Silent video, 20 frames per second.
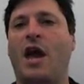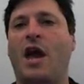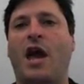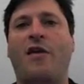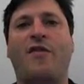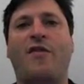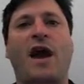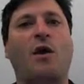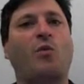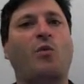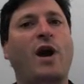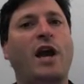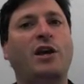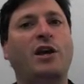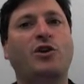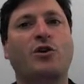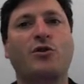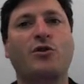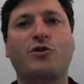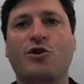And that way
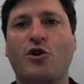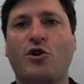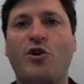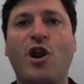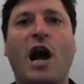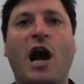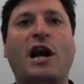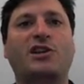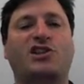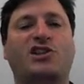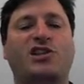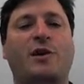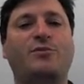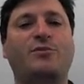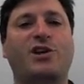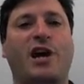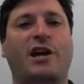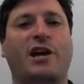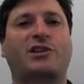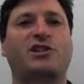you're not
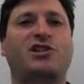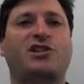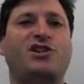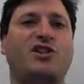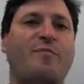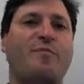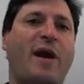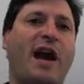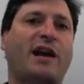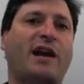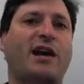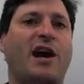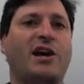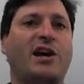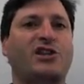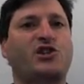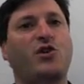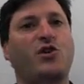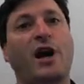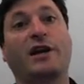subject to the bad
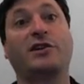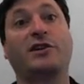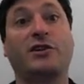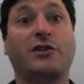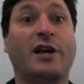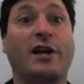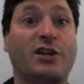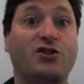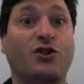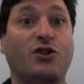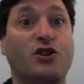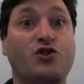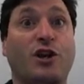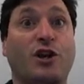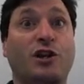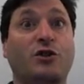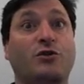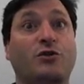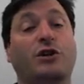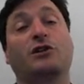guys trying to like sort of
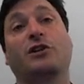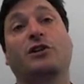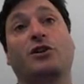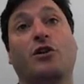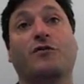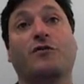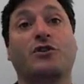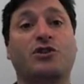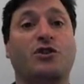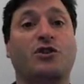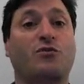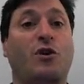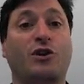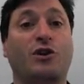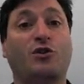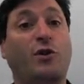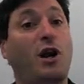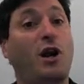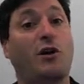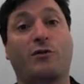trick you to click over to the wrong
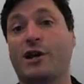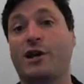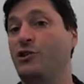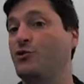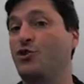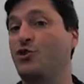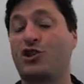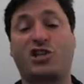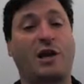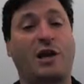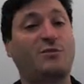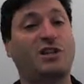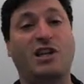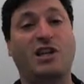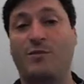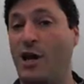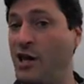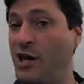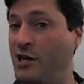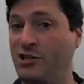URL, right? You just typed in
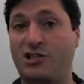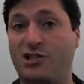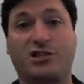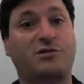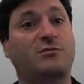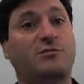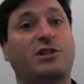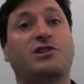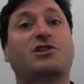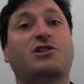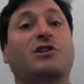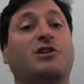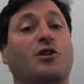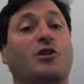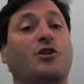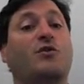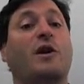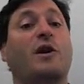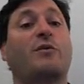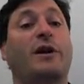eBay, it's going to go
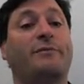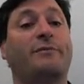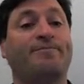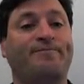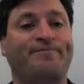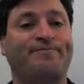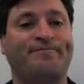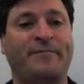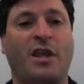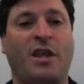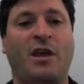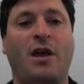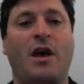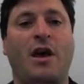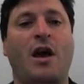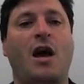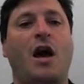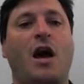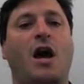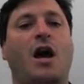to the right
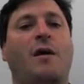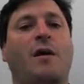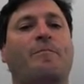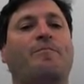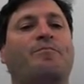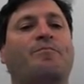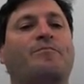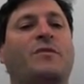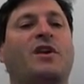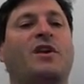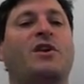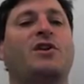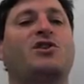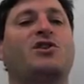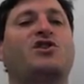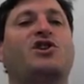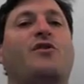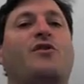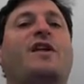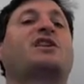one.
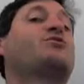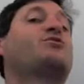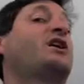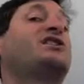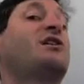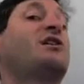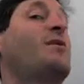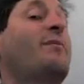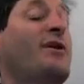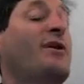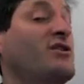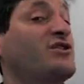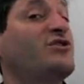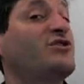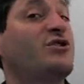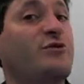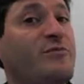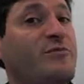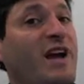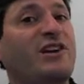So that's what I tell my parents to
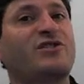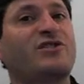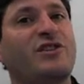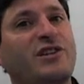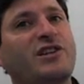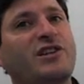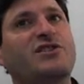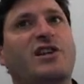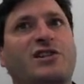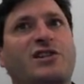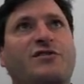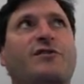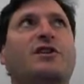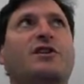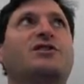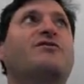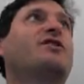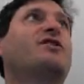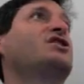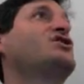do, actually, because
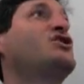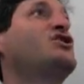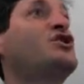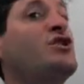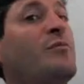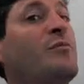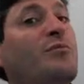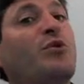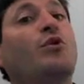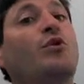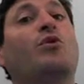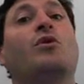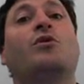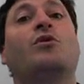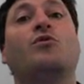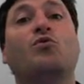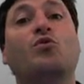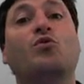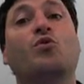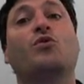it's a very simple
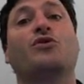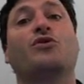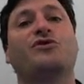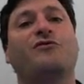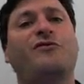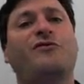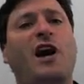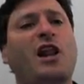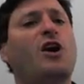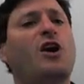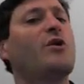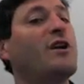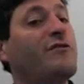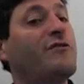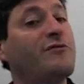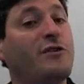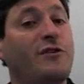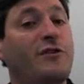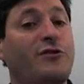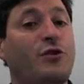rule to follow
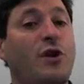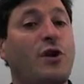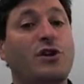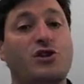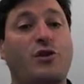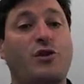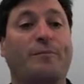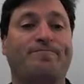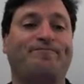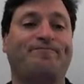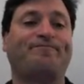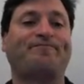if you're unsure.